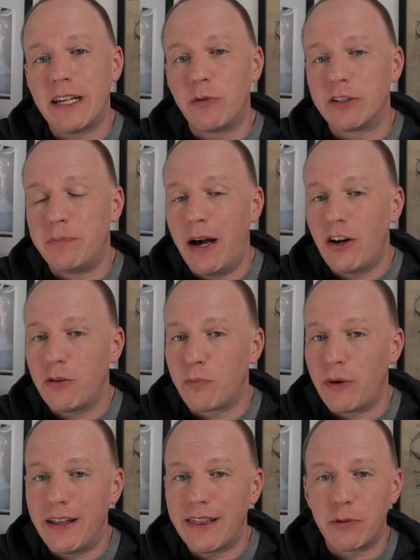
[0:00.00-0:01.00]
it was Malcolm
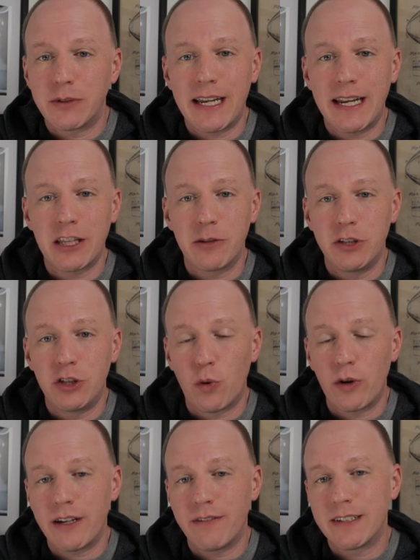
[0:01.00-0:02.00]
Brown that was getting the
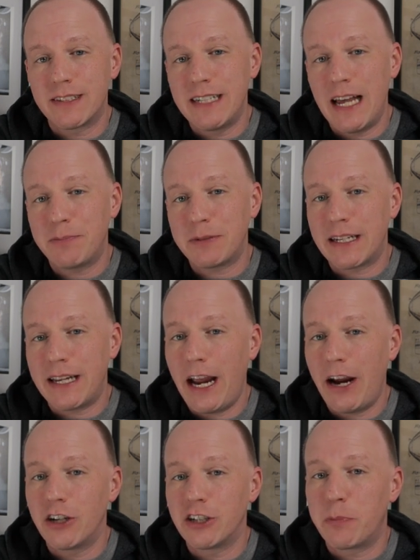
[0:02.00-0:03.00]
majority of the snaps and carries,